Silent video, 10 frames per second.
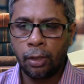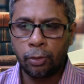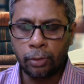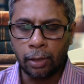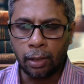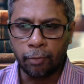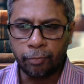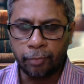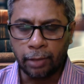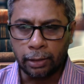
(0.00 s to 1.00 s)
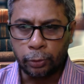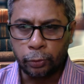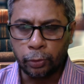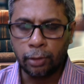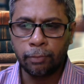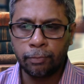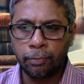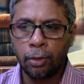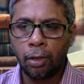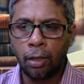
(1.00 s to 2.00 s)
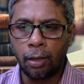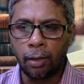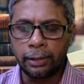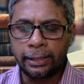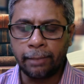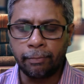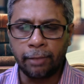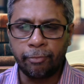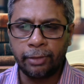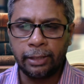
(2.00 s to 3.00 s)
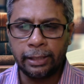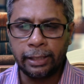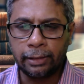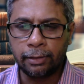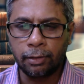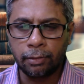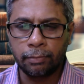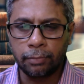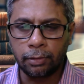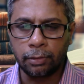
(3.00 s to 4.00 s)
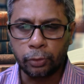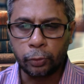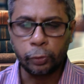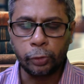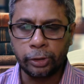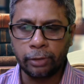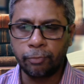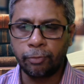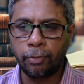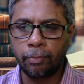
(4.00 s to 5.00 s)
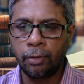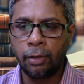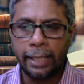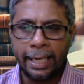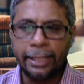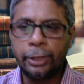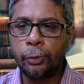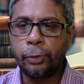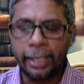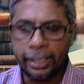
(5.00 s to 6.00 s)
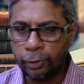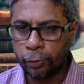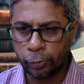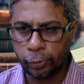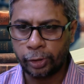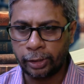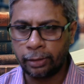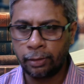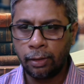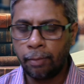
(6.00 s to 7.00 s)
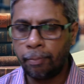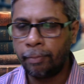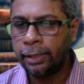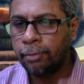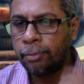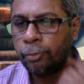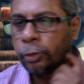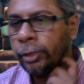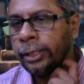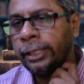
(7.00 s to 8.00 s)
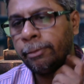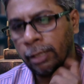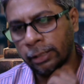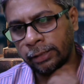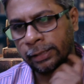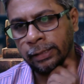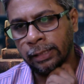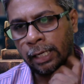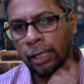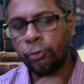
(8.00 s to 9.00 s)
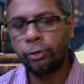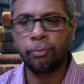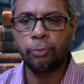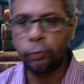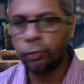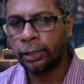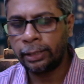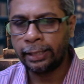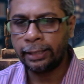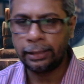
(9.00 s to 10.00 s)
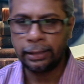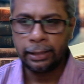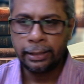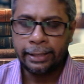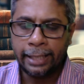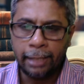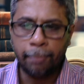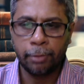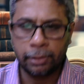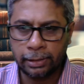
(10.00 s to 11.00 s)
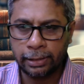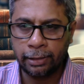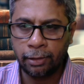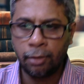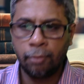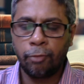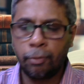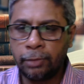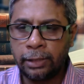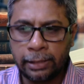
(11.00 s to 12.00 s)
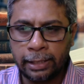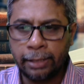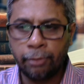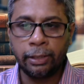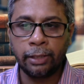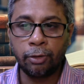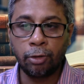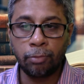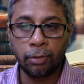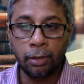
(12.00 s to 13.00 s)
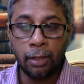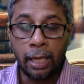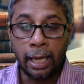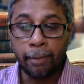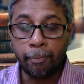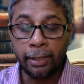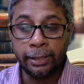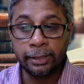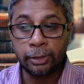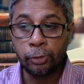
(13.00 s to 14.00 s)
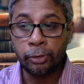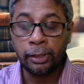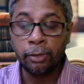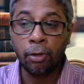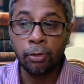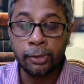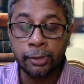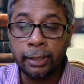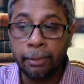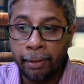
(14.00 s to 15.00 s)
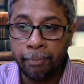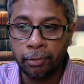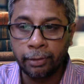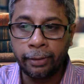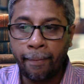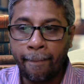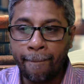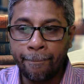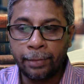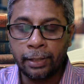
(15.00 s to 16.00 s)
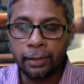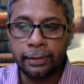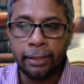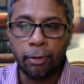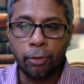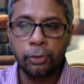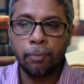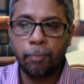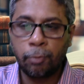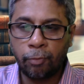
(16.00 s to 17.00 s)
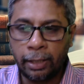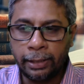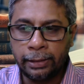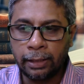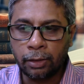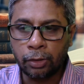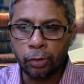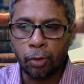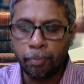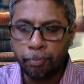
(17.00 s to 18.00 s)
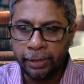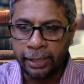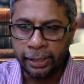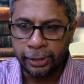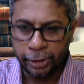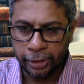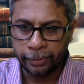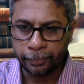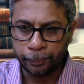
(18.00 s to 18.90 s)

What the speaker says: 12. Definitely get the question from 8 to 10 question, minimum 20 marks out of 200. 10% from this area we can cover. And my dear student, you also remember that they also provide the comprehension.